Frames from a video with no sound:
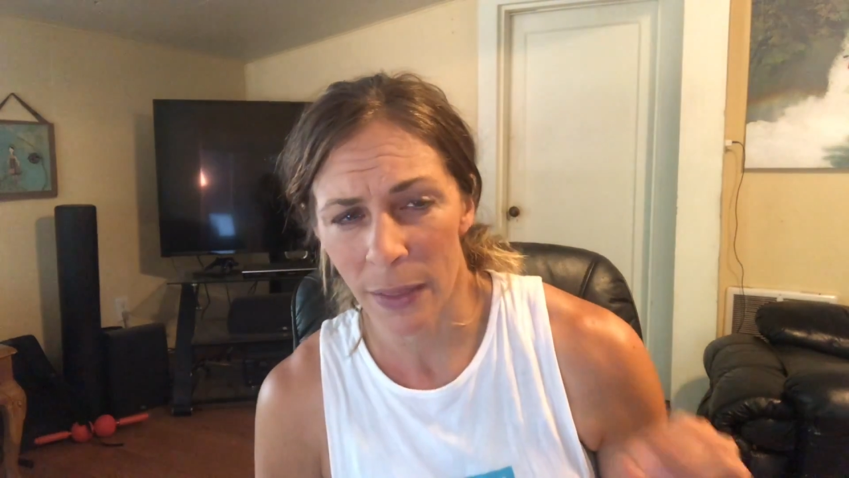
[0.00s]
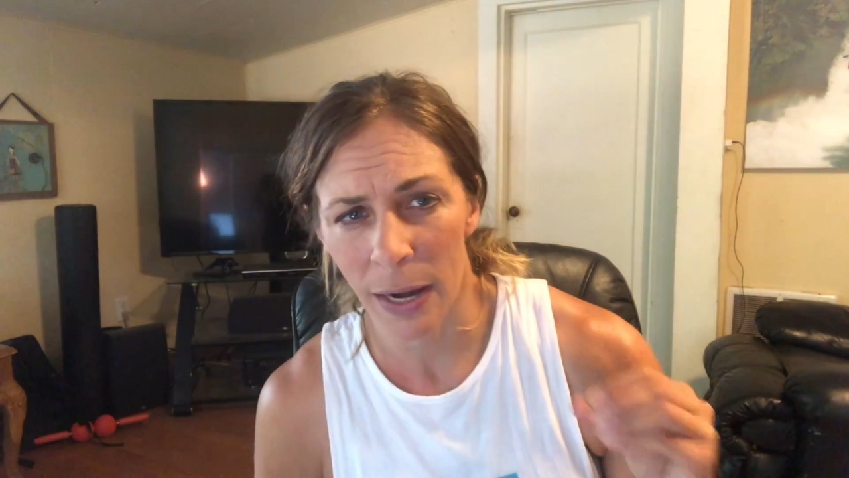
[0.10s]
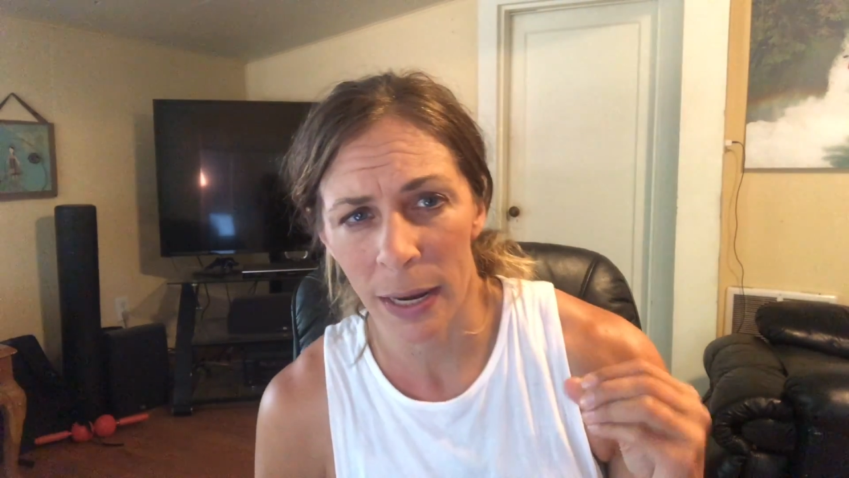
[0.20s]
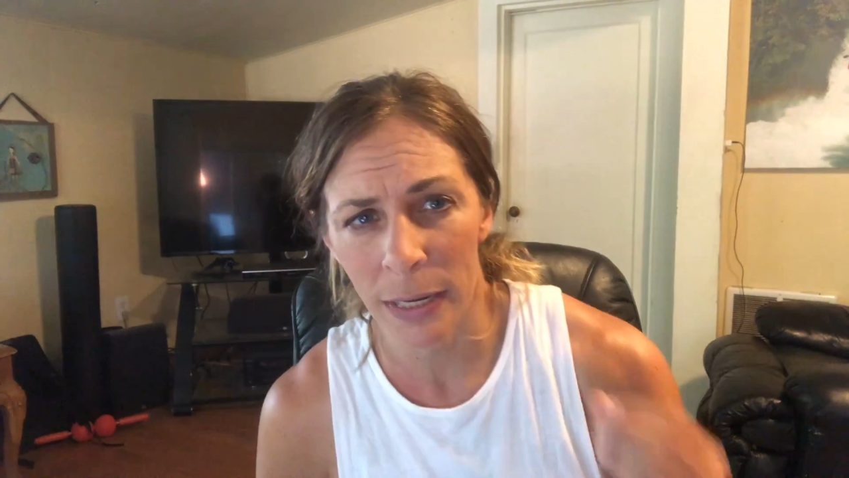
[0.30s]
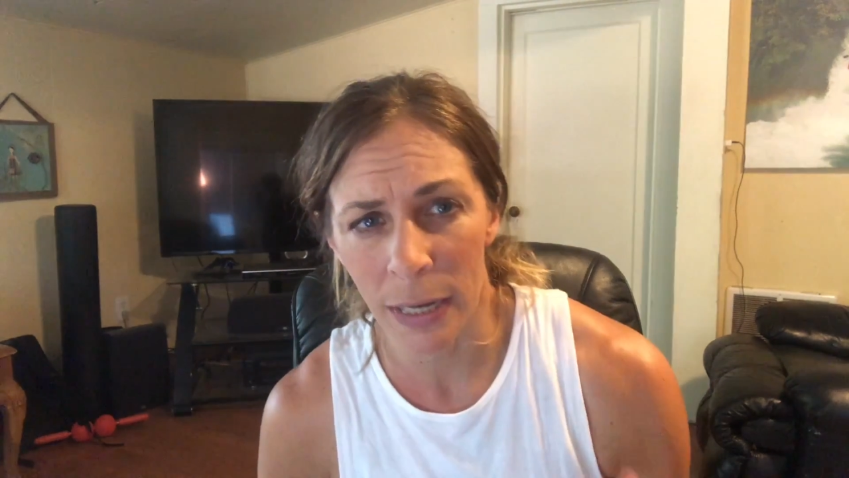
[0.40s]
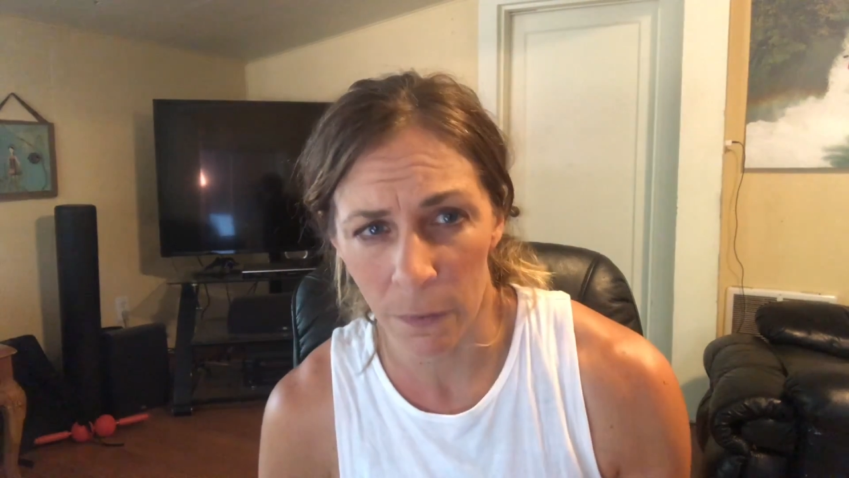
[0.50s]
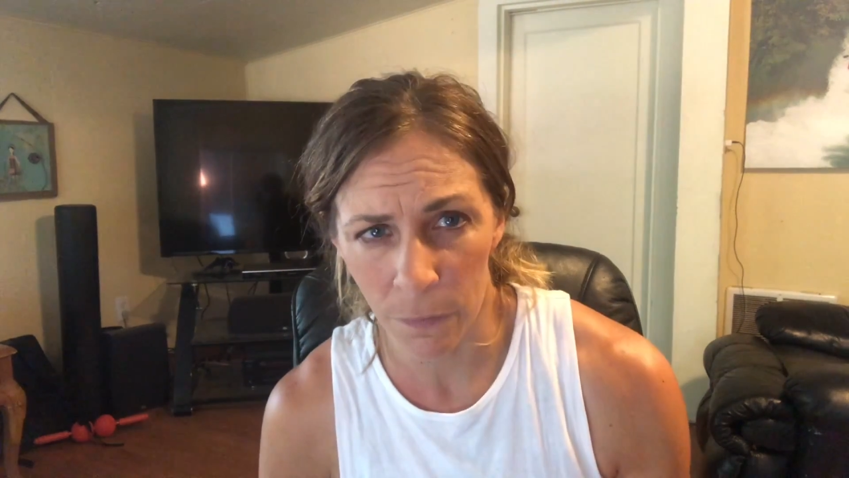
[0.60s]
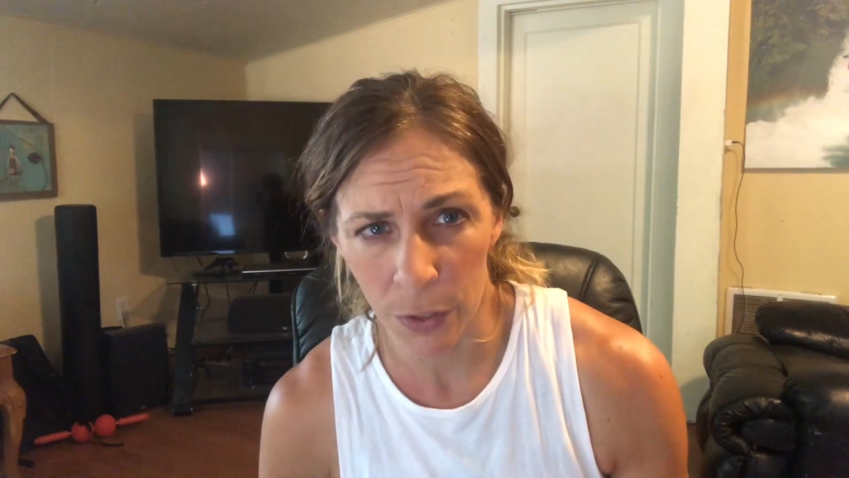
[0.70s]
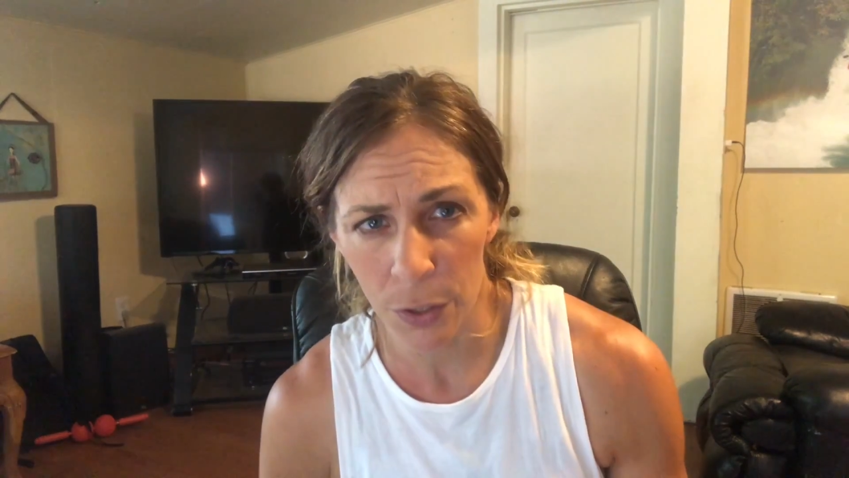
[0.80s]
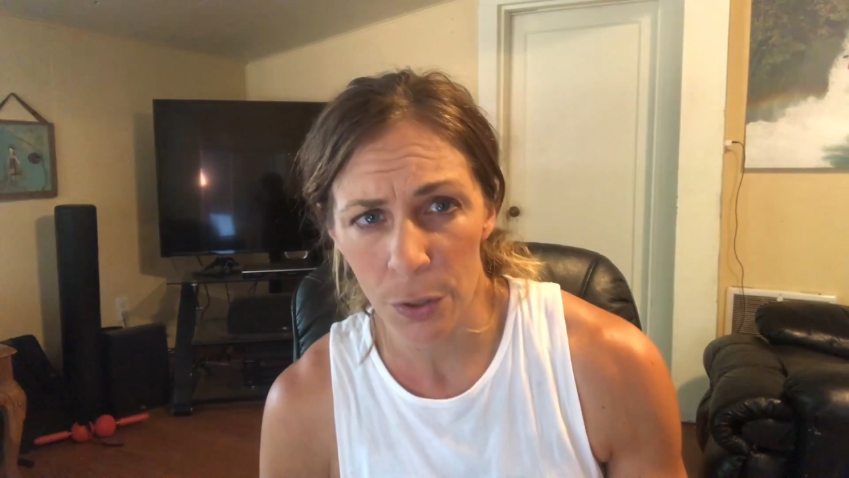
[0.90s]
that I give
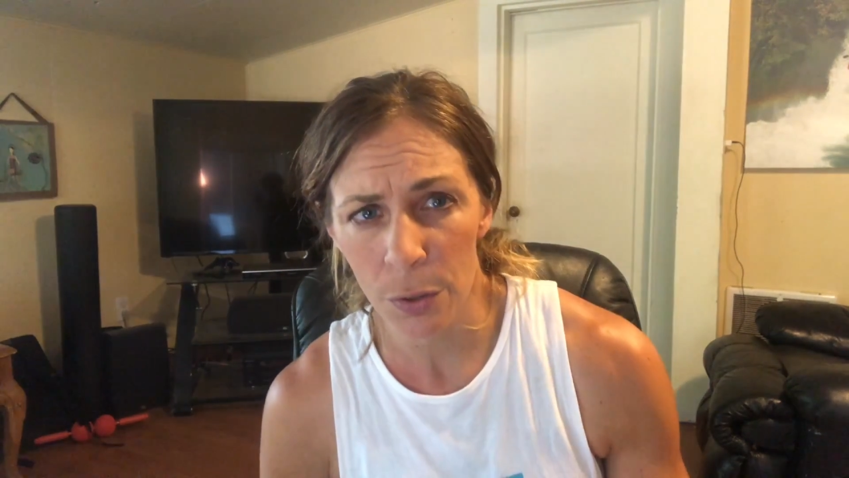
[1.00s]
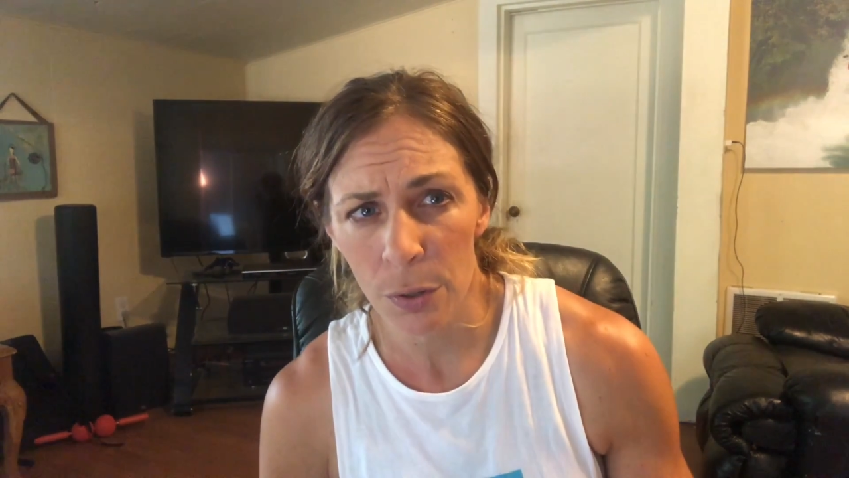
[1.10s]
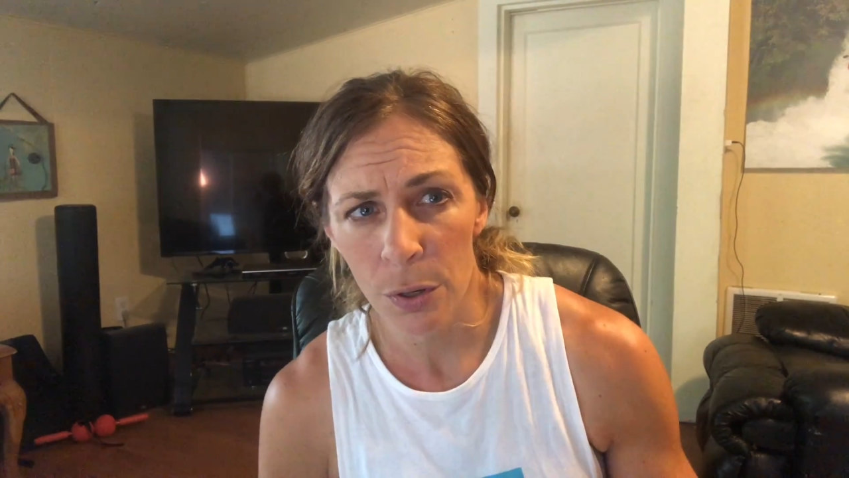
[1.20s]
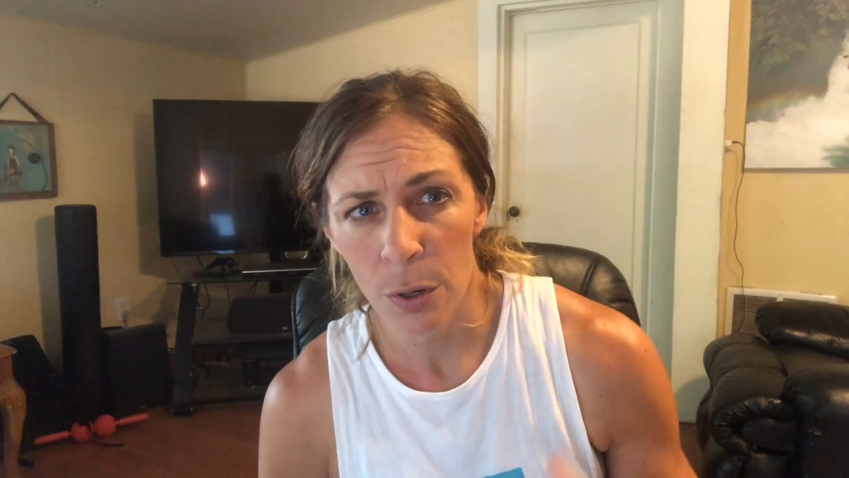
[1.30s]
you